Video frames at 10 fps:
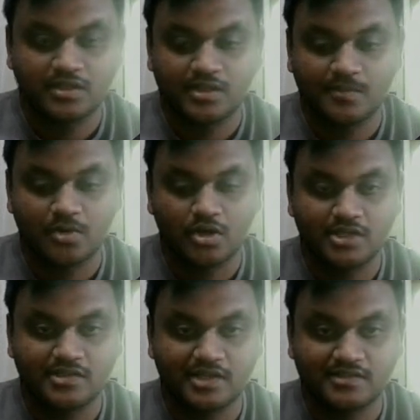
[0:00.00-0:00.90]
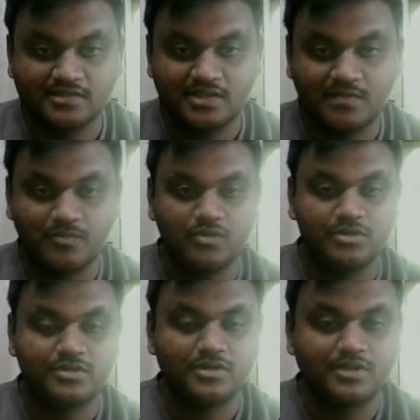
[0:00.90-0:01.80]
In the body section, I'm
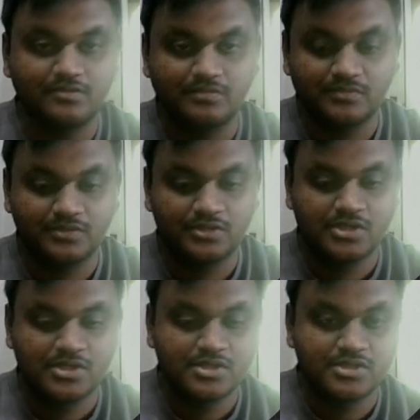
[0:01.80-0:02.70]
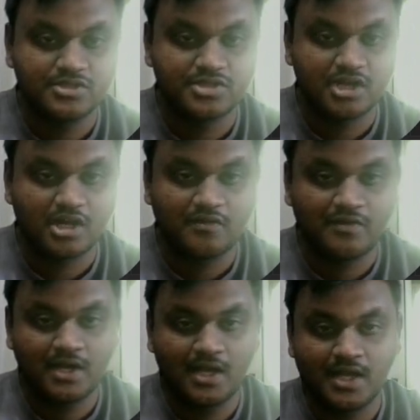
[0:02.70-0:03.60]
going to give
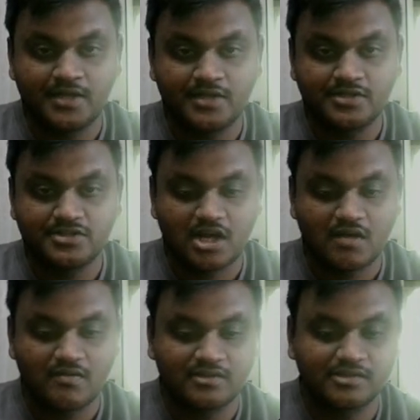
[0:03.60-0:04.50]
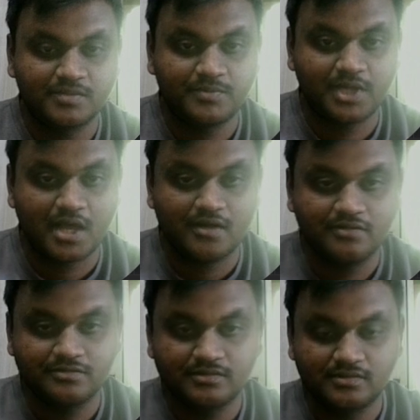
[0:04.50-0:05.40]
Java and JavaScript
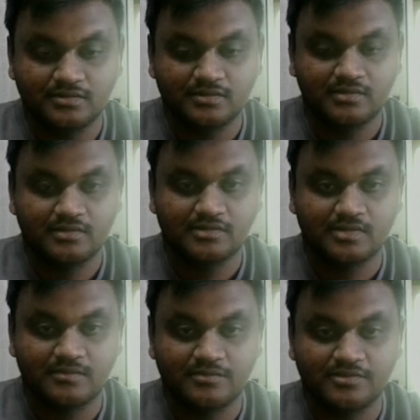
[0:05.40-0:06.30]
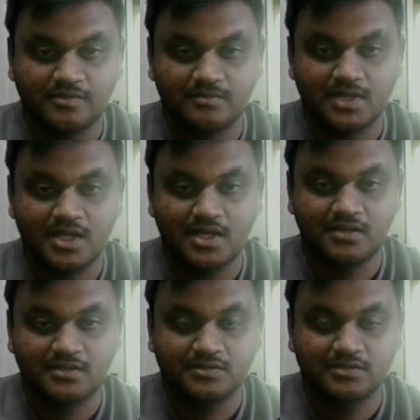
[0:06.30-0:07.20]
have some similar